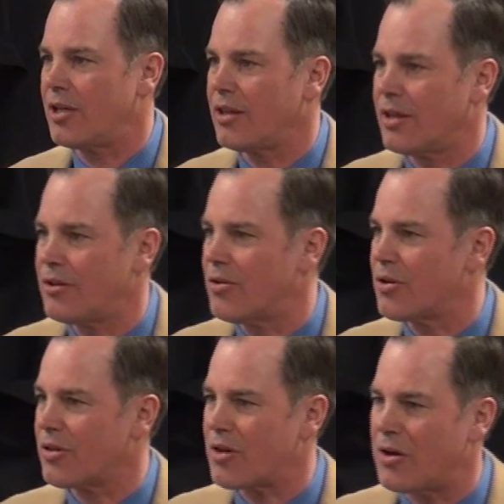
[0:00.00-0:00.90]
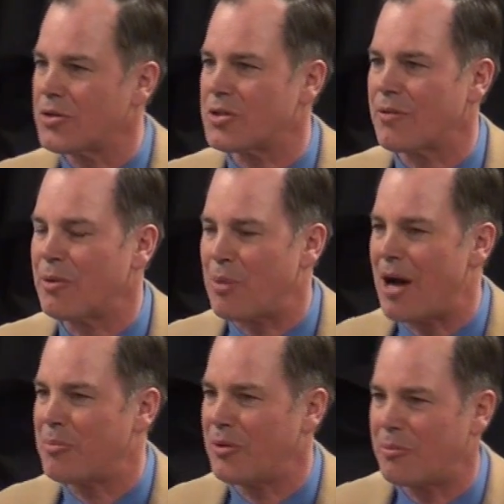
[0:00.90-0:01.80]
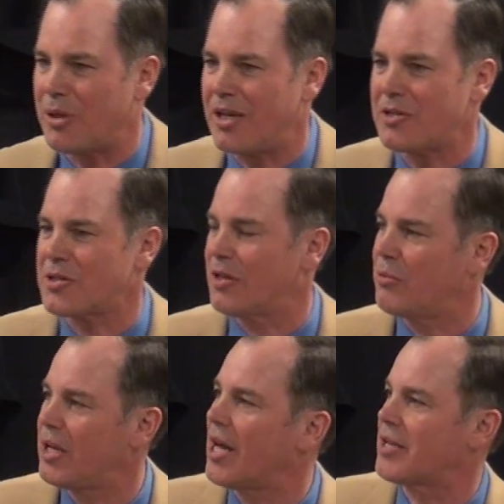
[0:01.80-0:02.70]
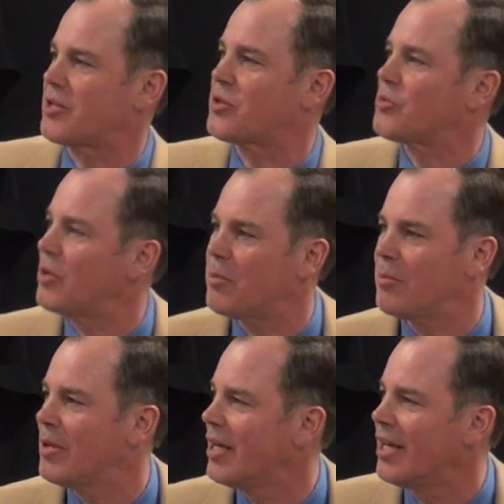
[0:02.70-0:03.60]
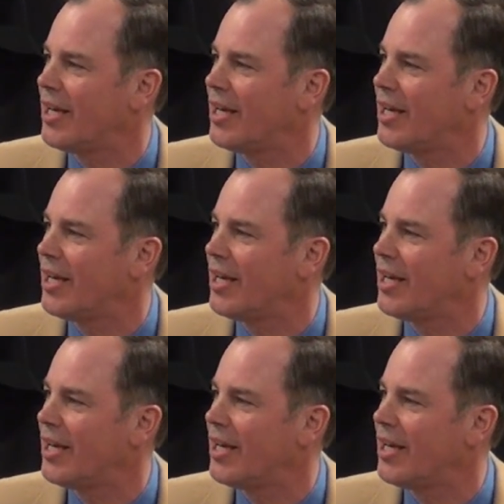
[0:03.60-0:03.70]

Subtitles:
the north coast of the Papuan Peninsula, we got to swim